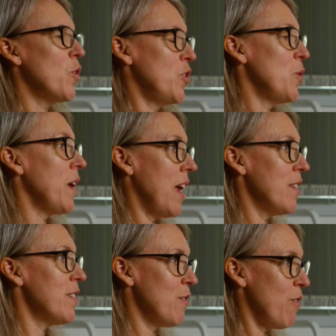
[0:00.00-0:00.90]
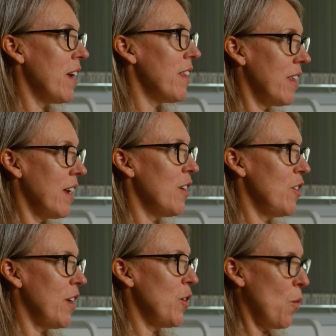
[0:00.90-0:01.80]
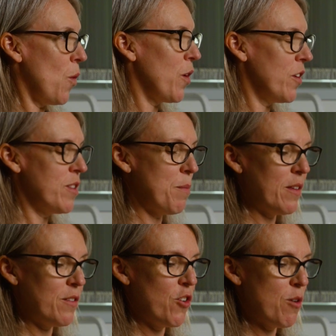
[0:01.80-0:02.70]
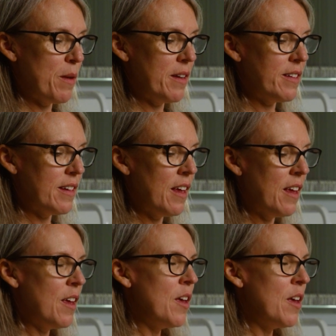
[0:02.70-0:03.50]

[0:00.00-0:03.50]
you're doing is the right thing and that you're working to the best of your ability.